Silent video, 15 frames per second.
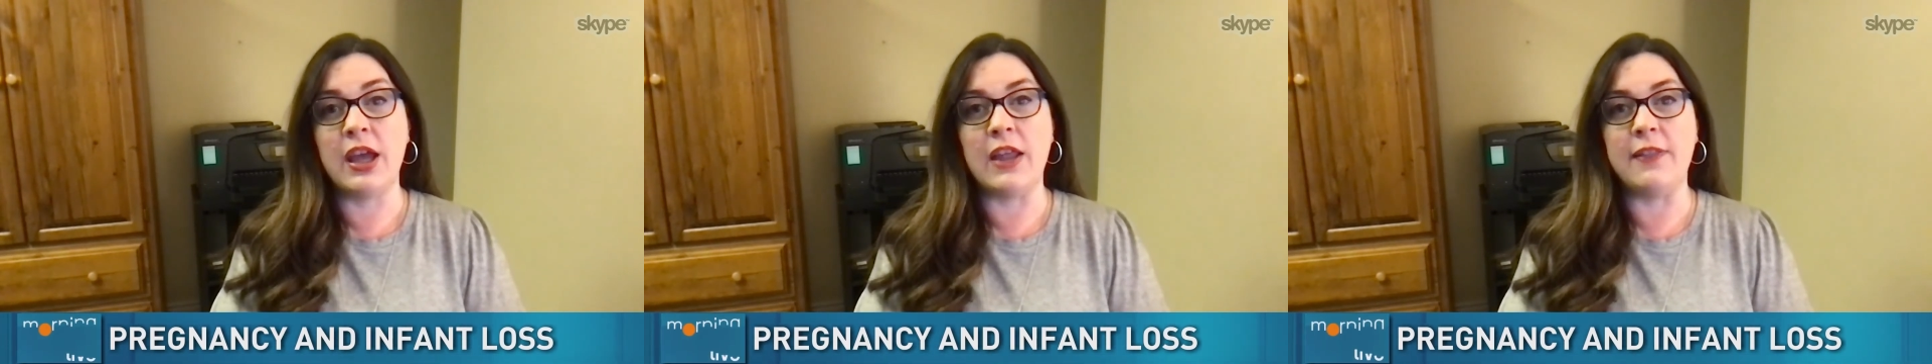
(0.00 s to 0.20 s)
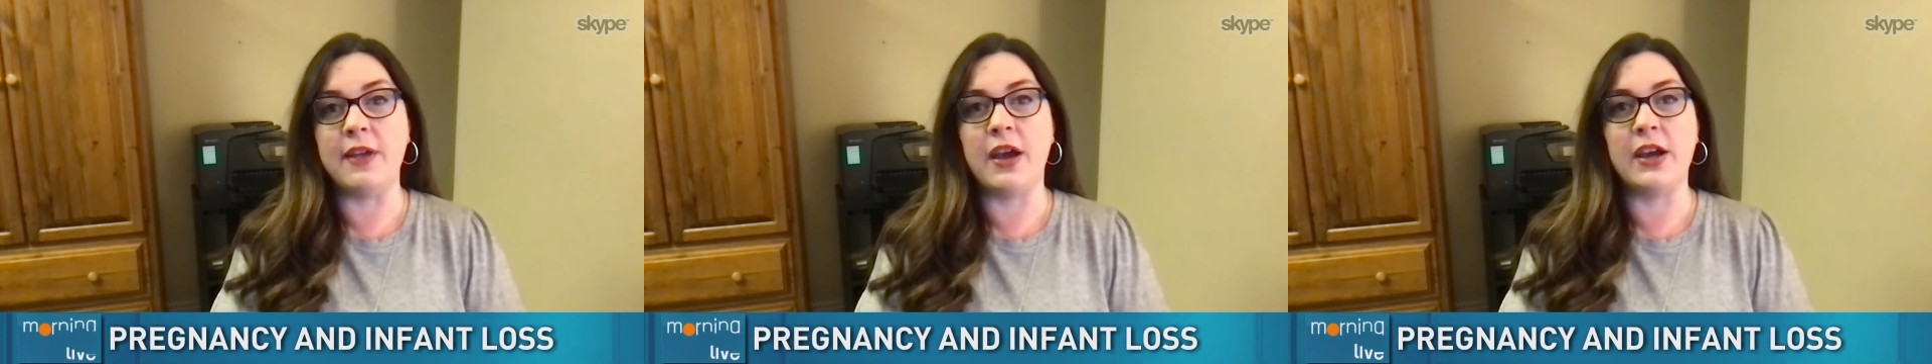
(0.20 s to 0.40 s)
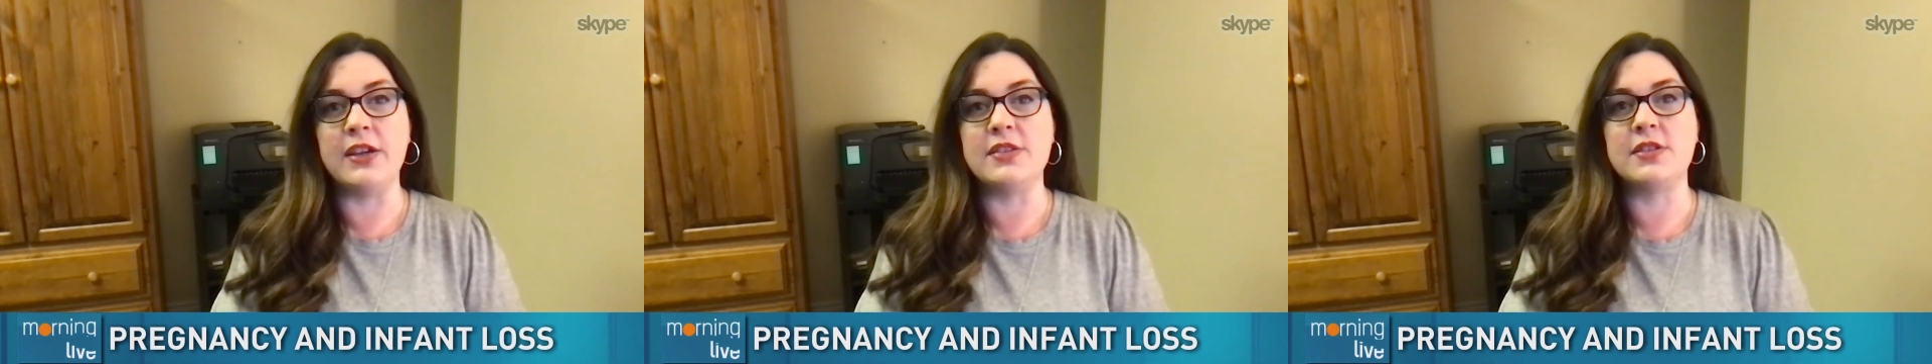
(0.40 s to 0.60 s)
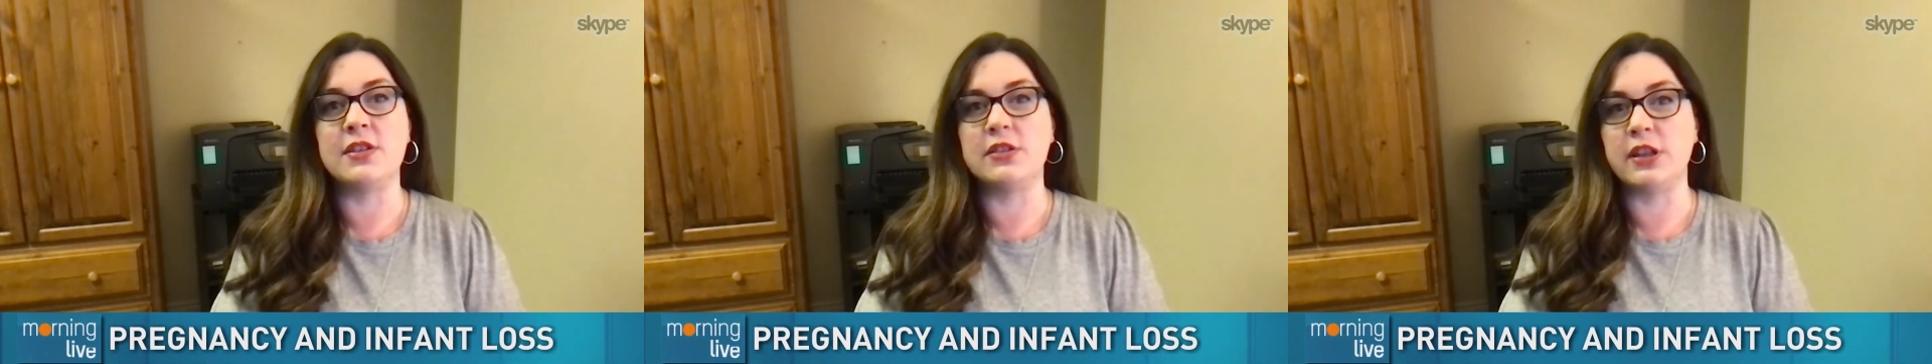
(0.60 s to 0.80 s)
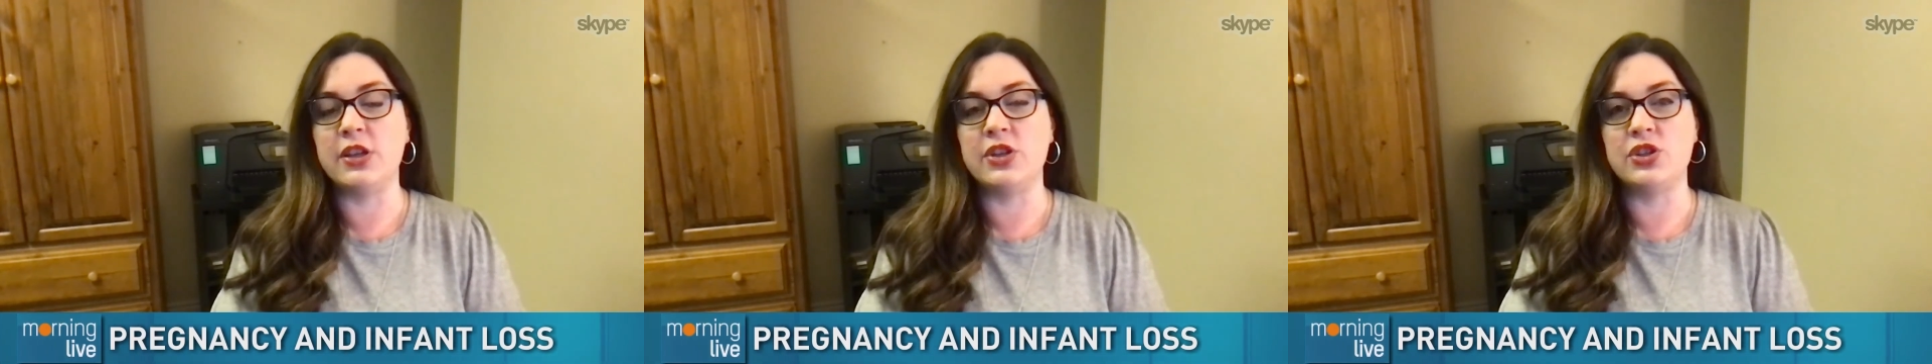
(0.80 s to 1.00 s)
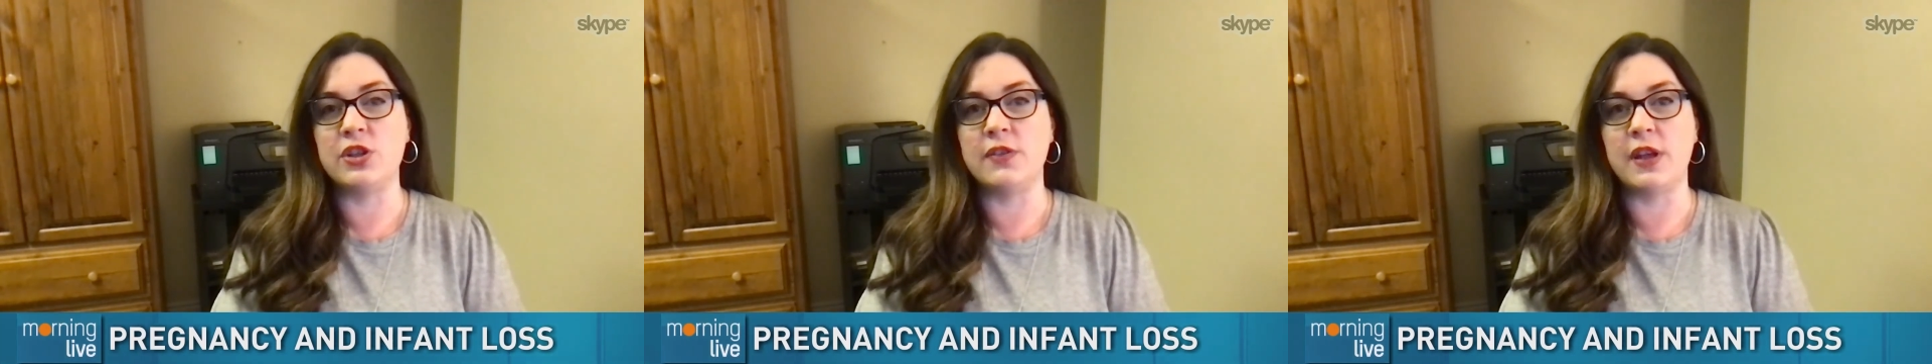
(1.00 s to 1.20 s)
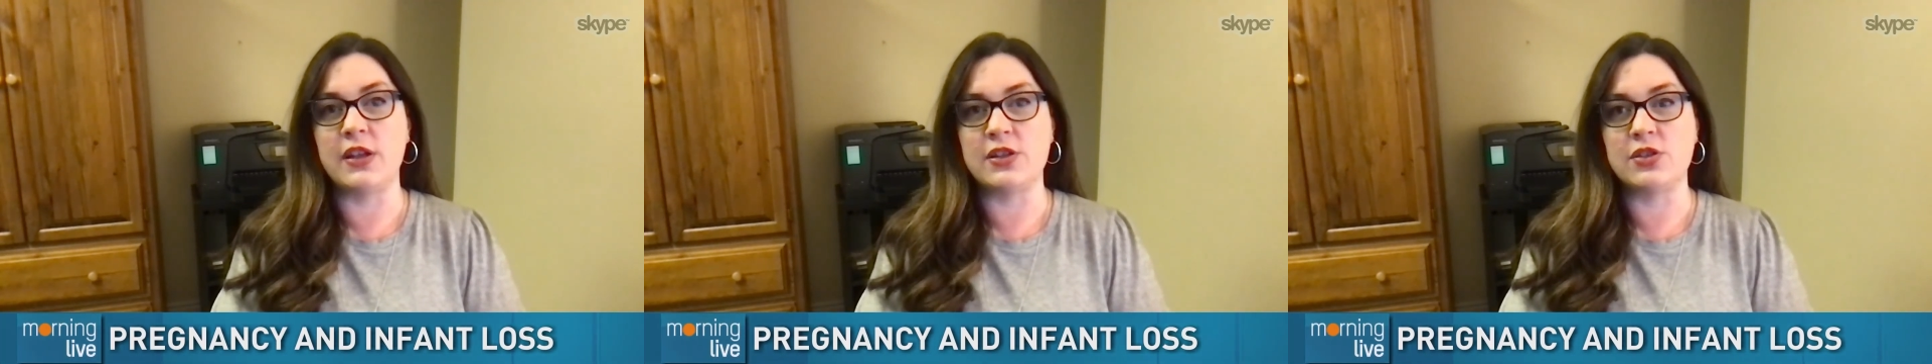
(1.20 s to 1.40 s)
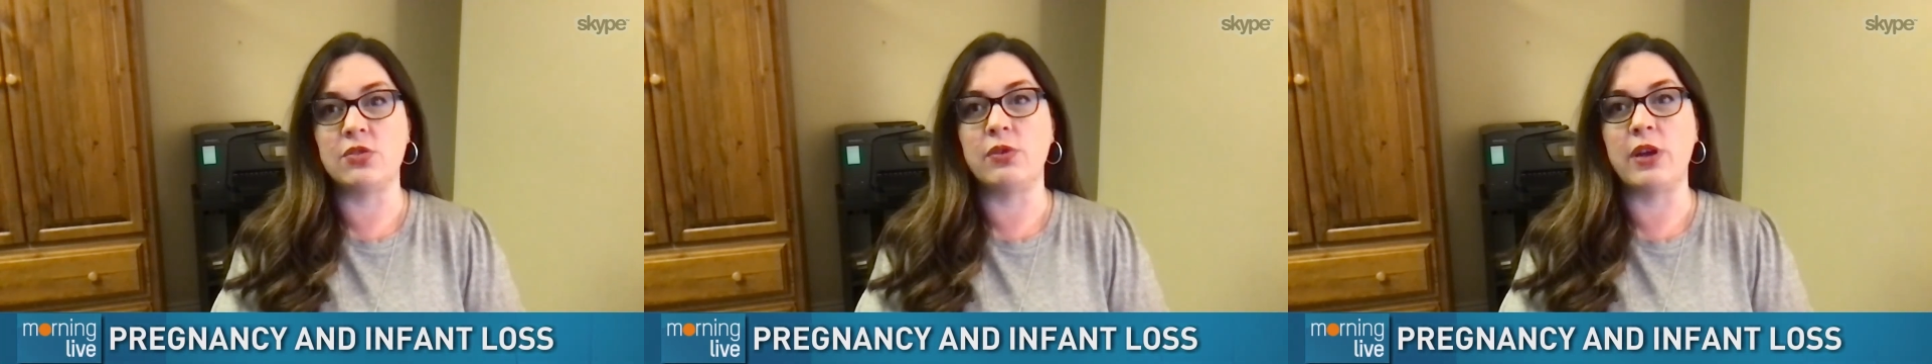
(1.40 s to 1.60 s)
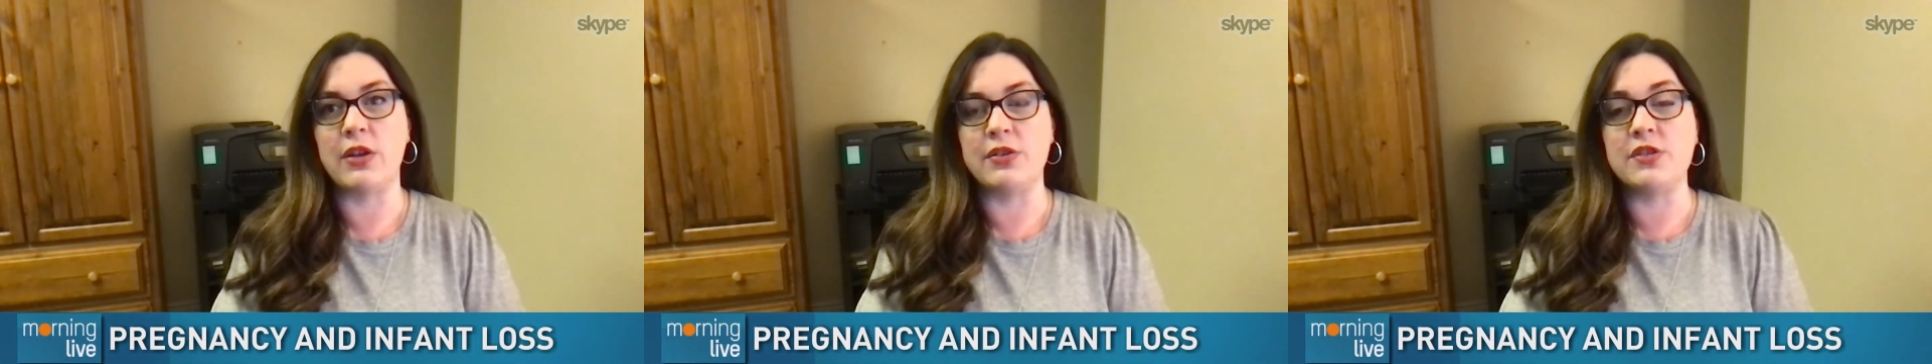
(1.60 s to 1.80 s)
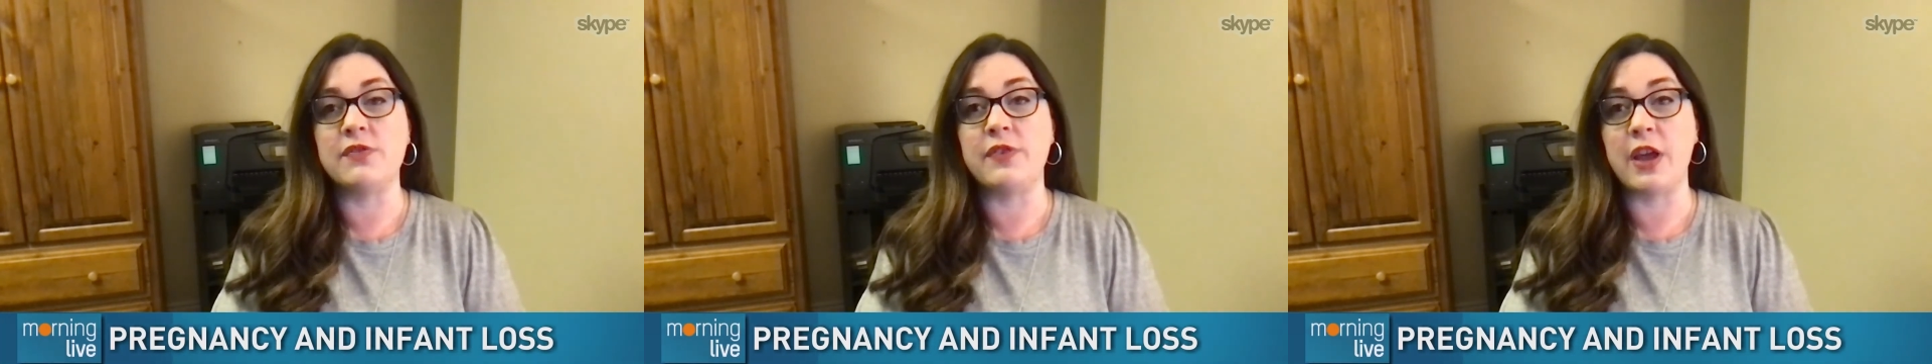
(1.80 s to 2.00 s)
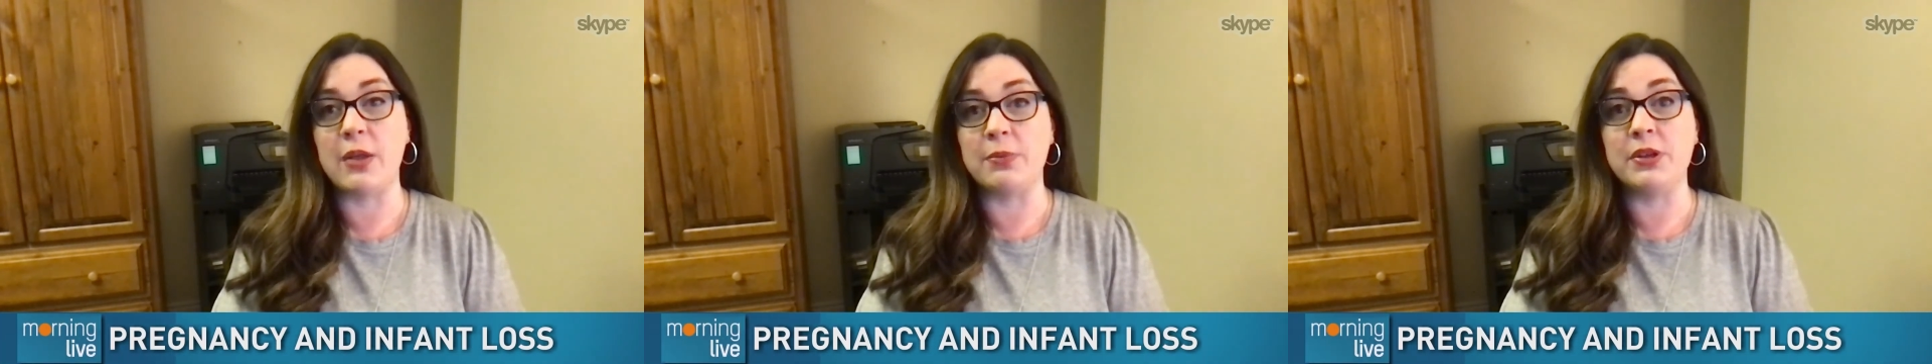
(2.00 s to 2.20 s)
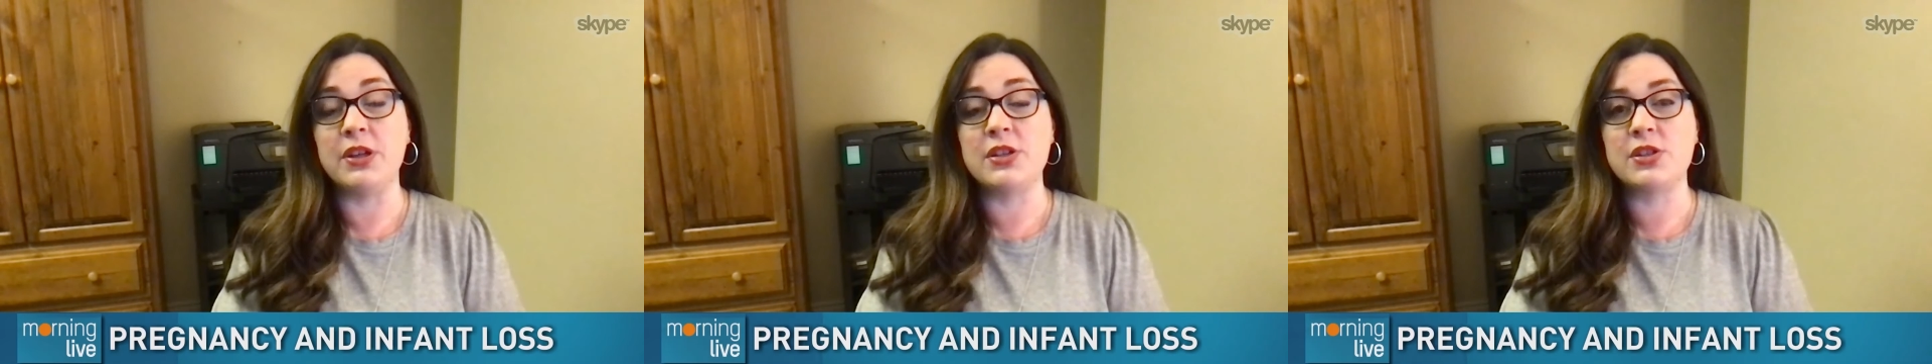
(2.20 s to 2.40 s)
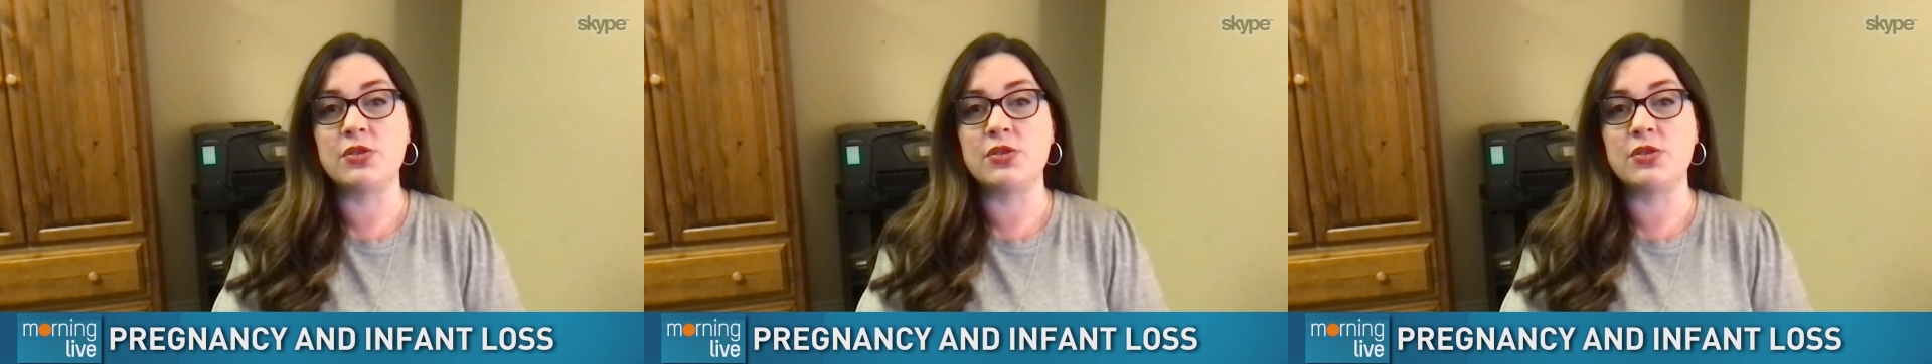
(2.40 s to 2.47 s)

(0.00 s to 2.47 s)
and the isolation that surrounds families